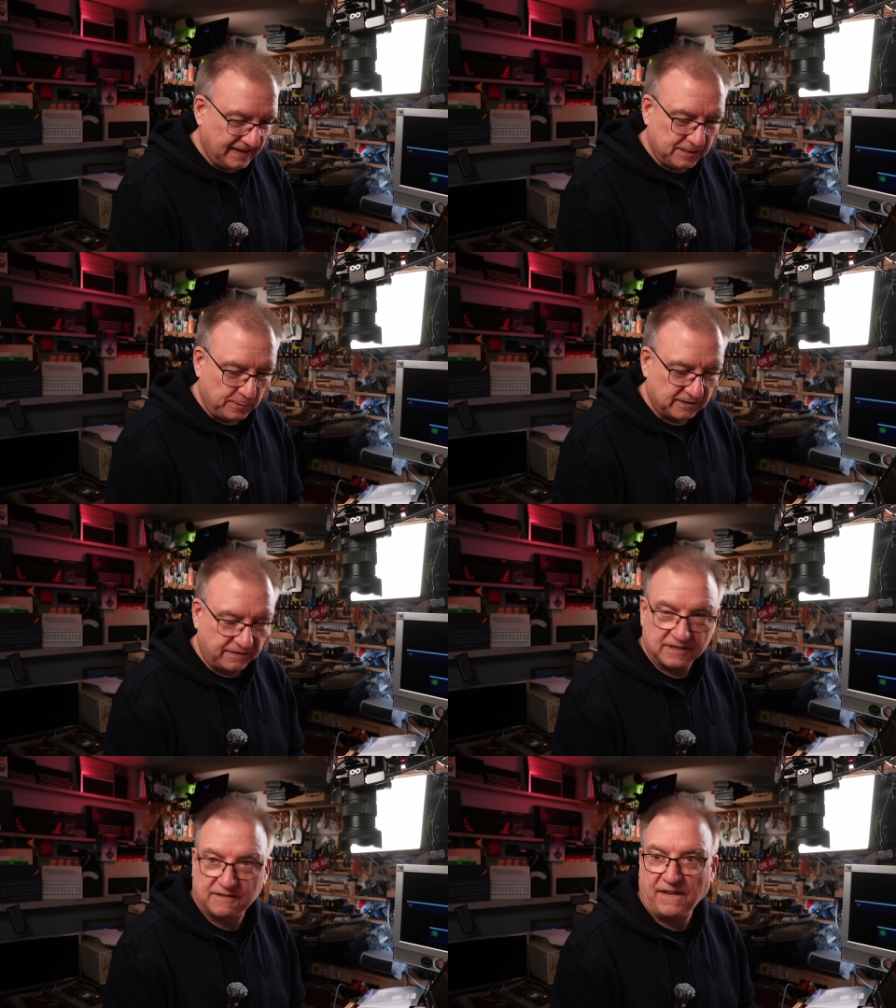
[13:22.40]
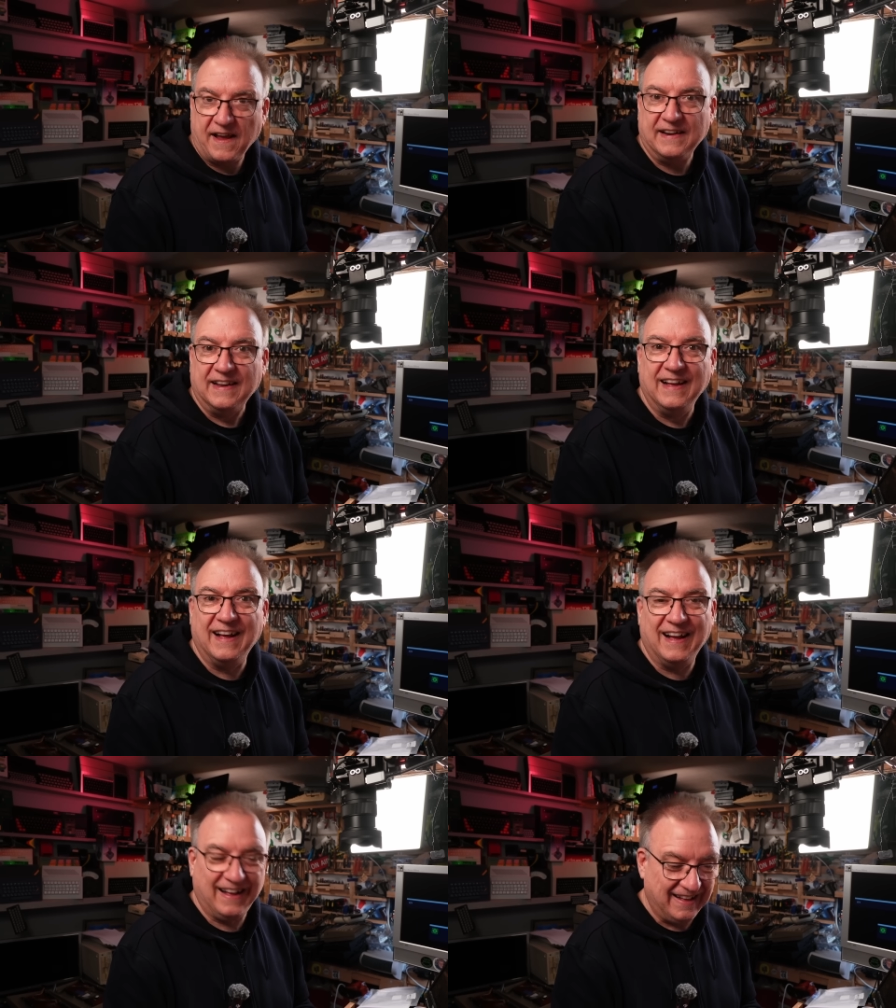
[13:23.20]
this one's for Sven,
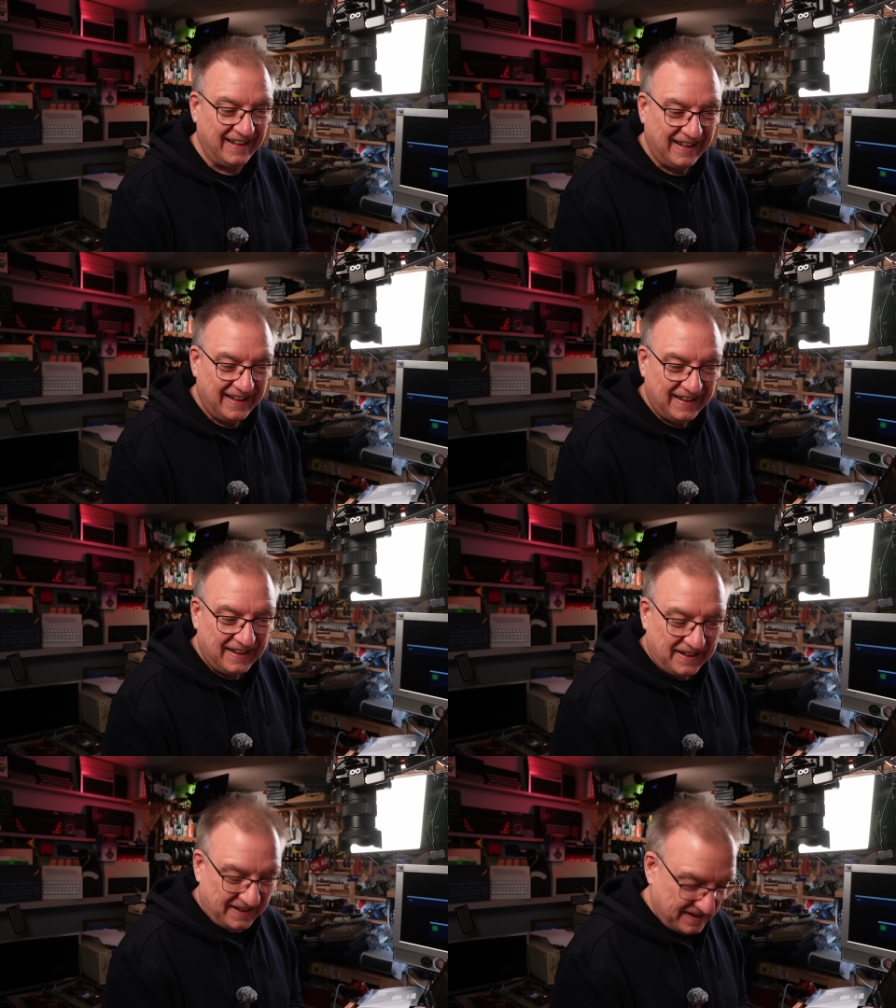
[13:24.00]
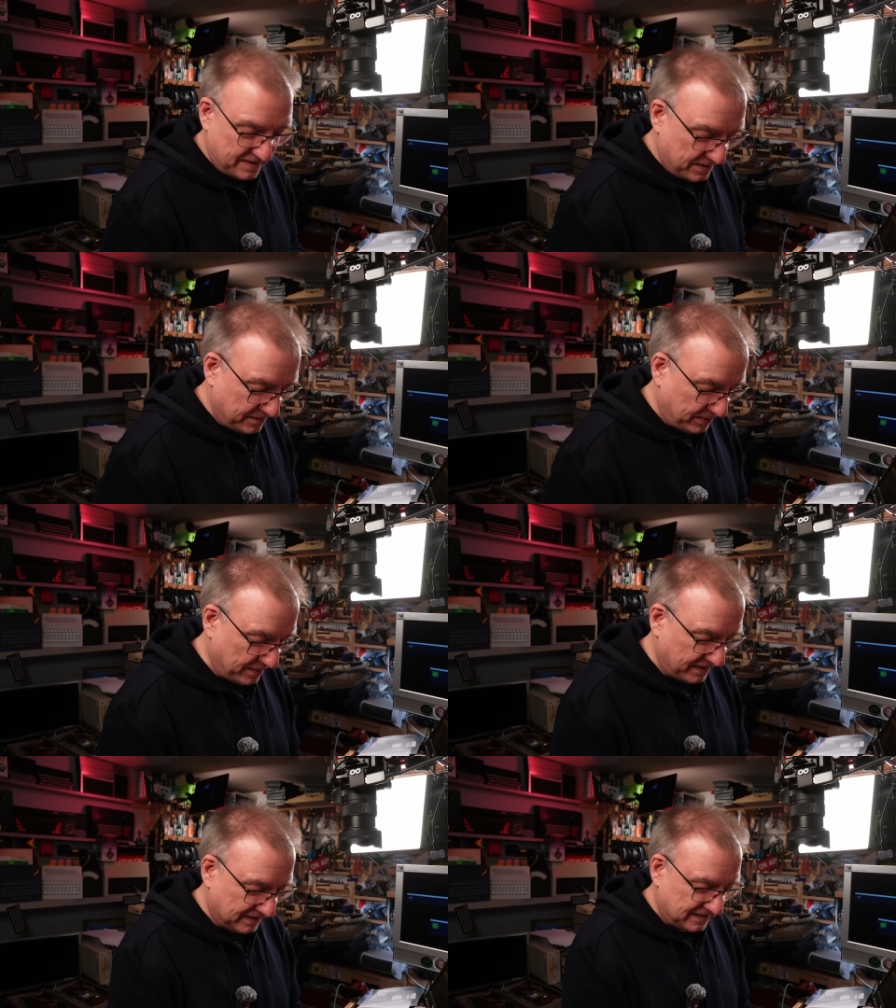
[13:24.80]
who put
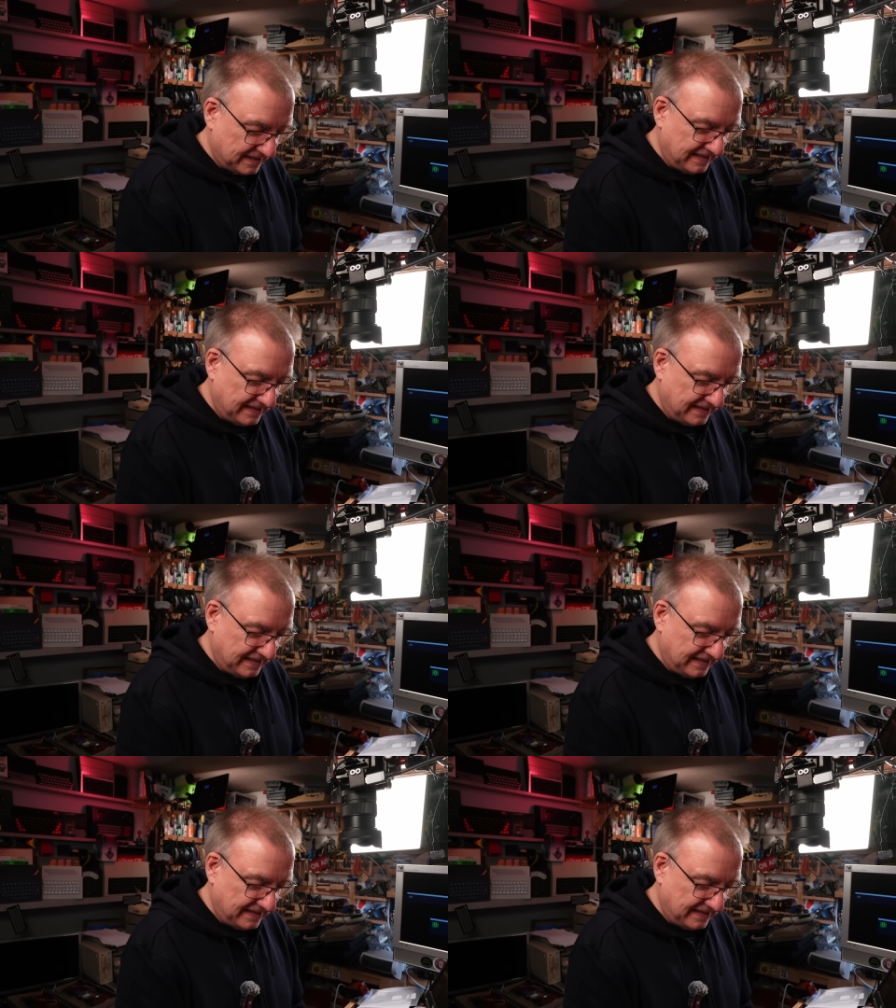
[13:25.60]
me onto